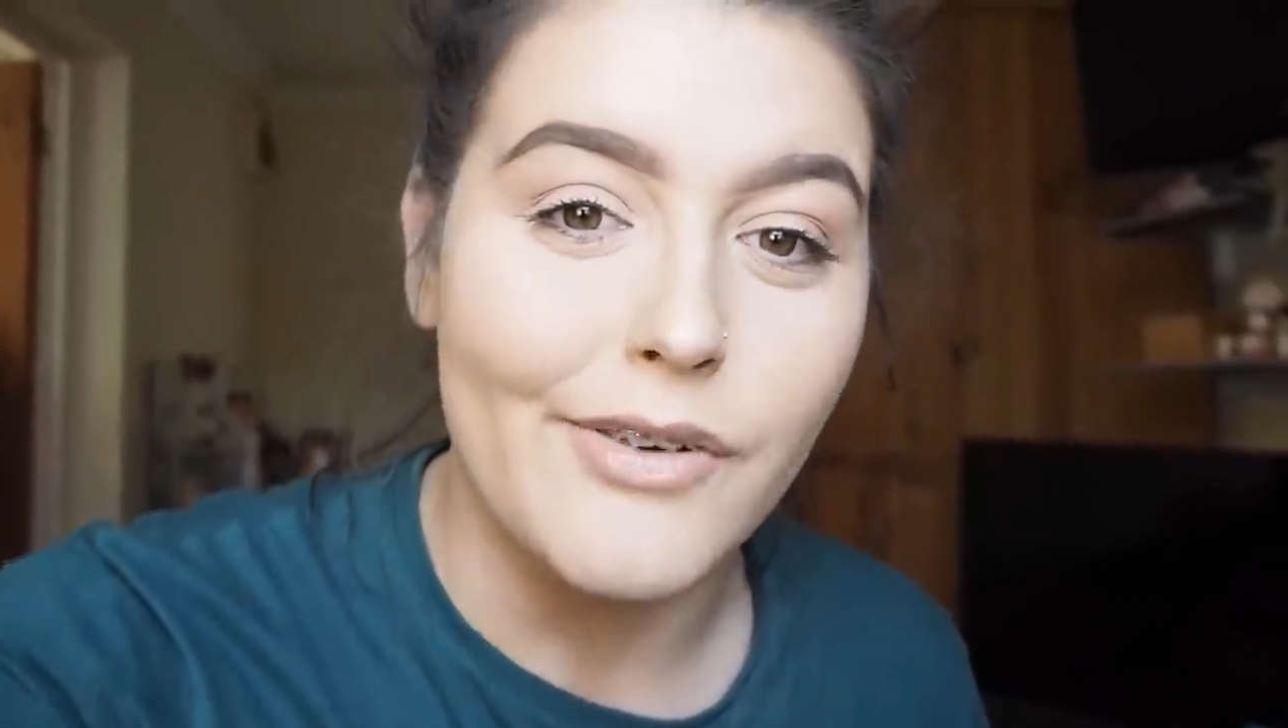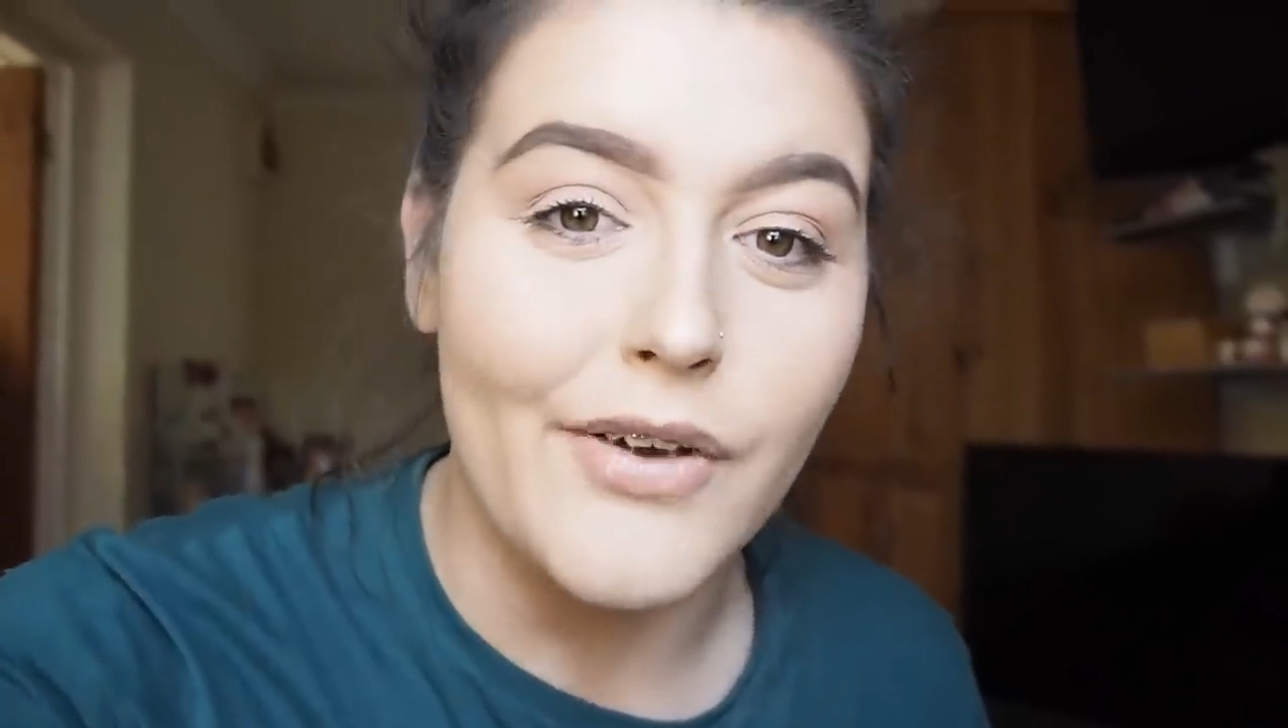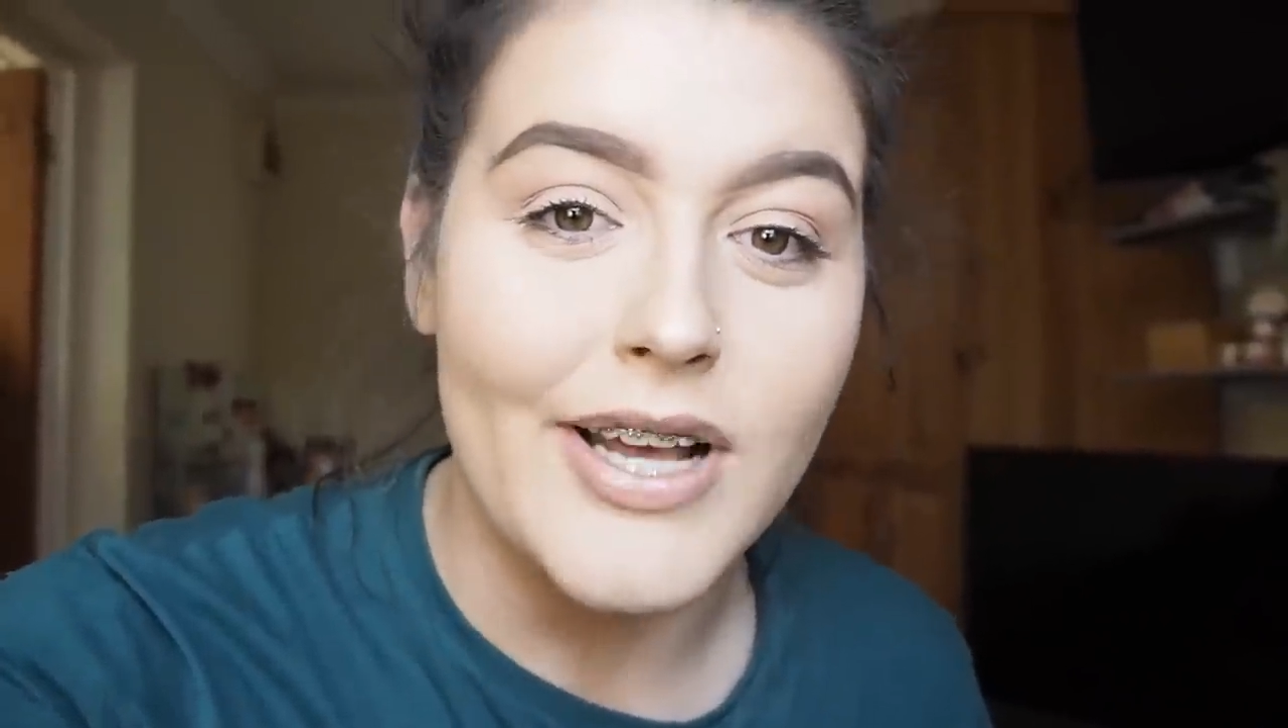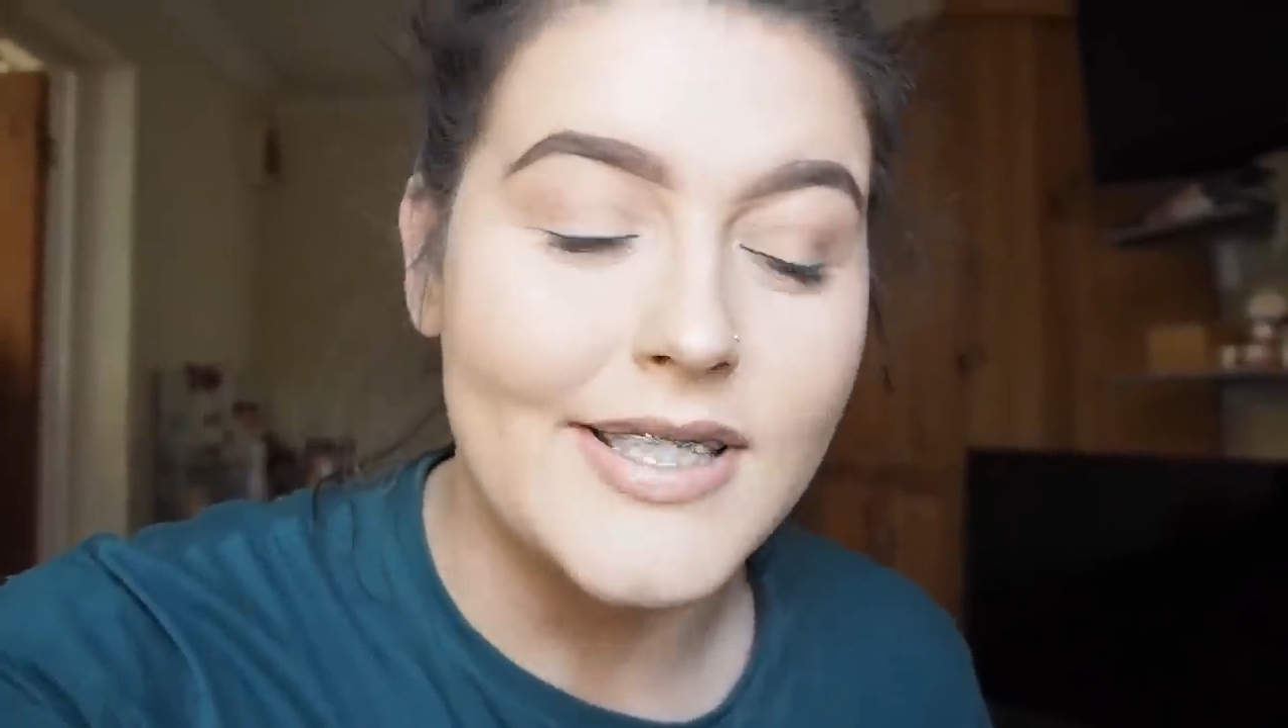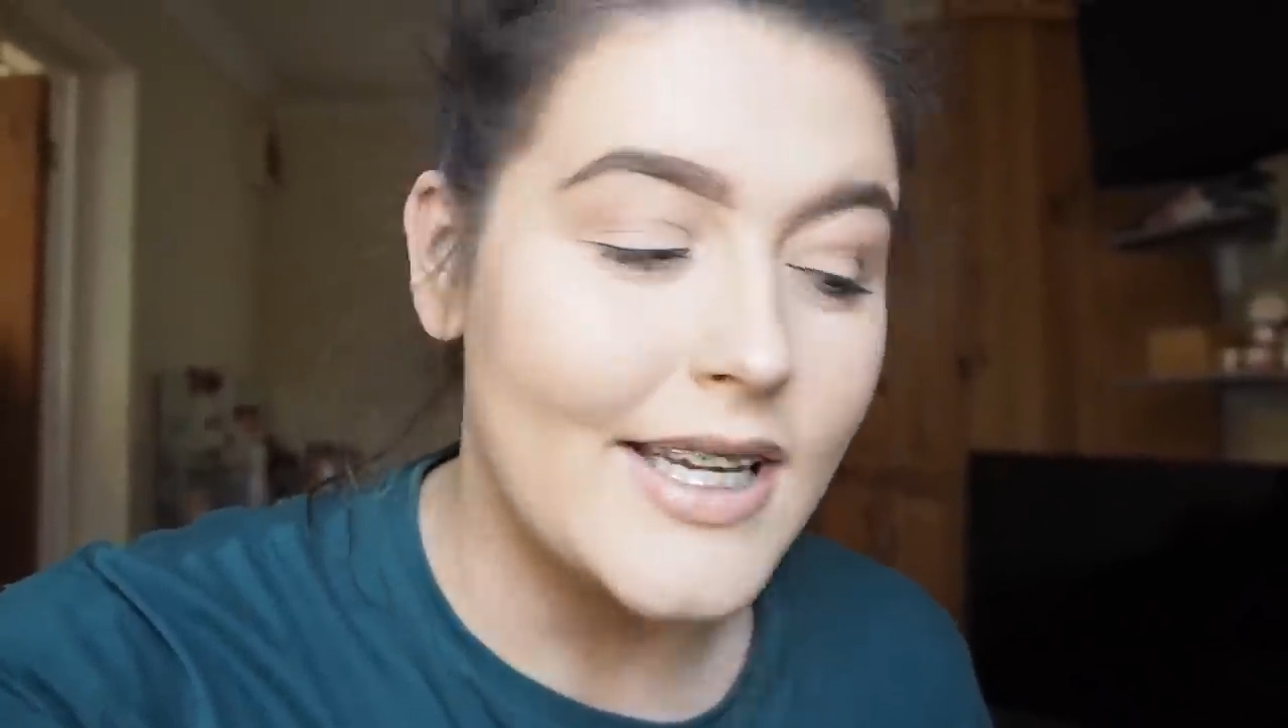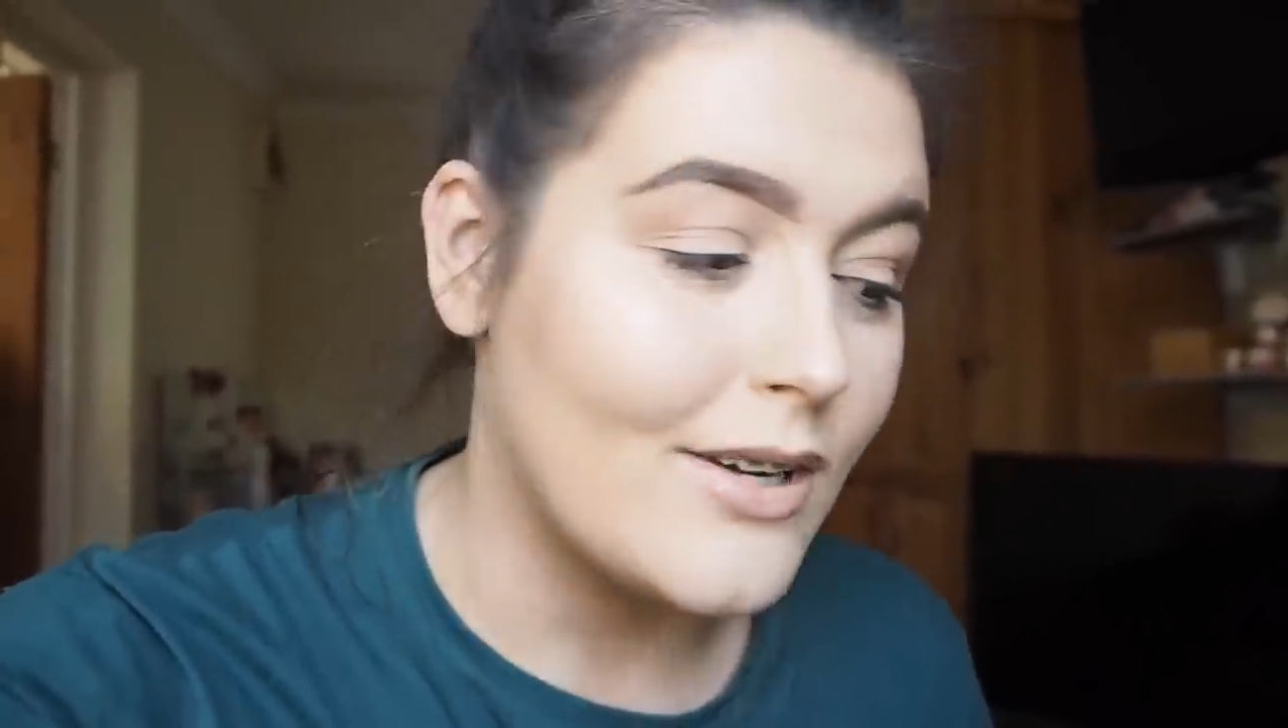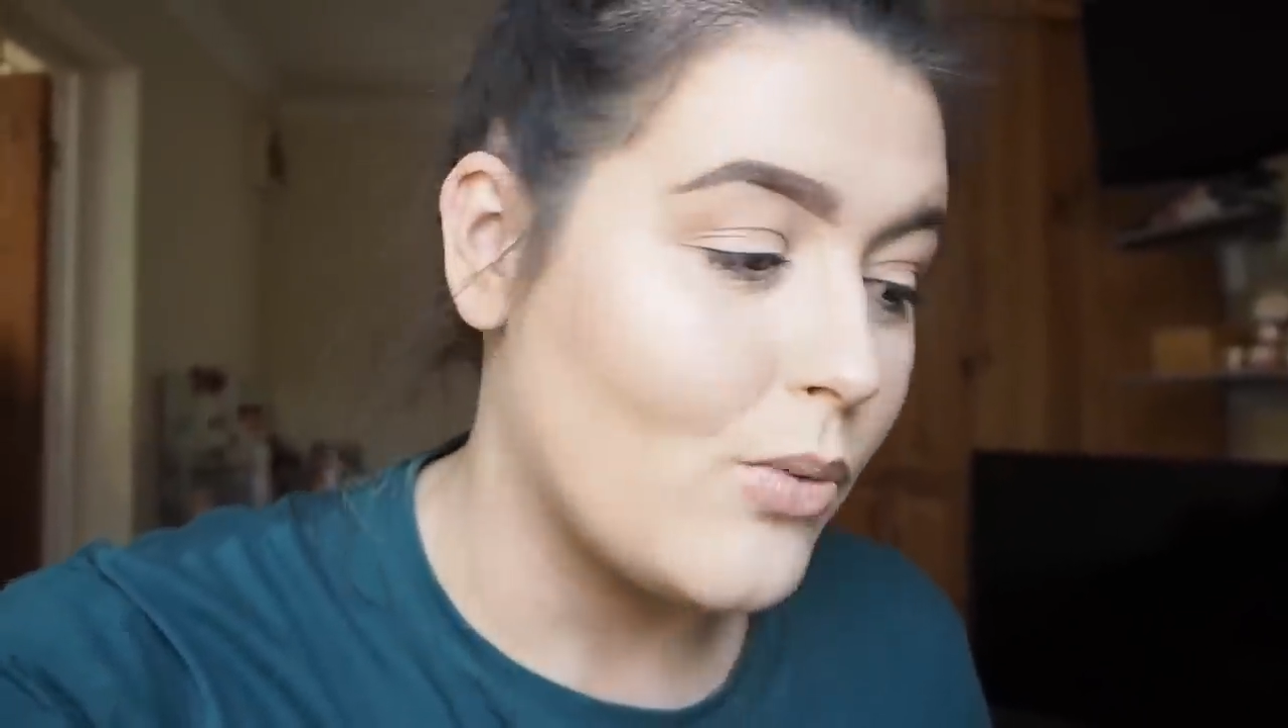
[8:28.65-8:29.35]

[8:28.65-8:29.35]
revising